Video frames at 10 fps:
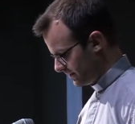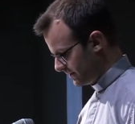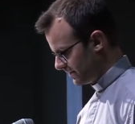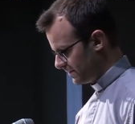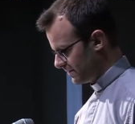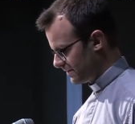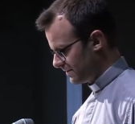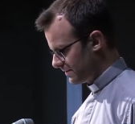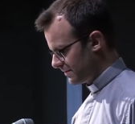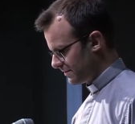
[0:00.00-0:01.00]

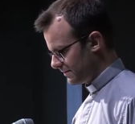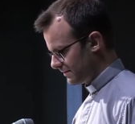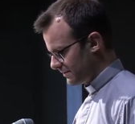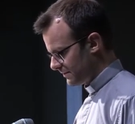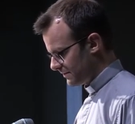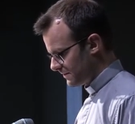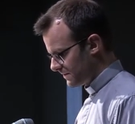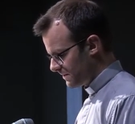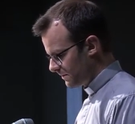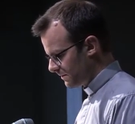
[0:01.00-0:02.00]

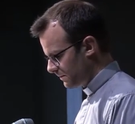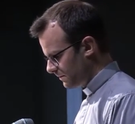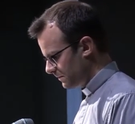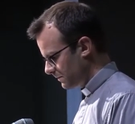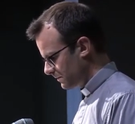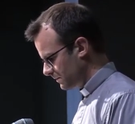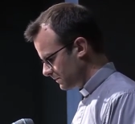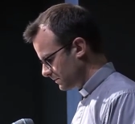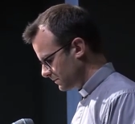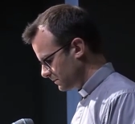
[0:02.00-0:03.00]

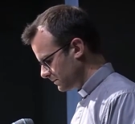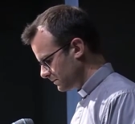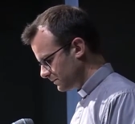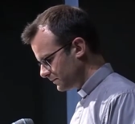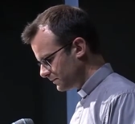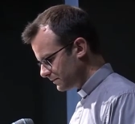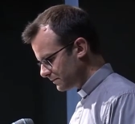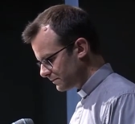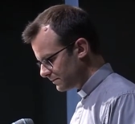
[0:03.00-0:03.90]
No one is speaking in this clip.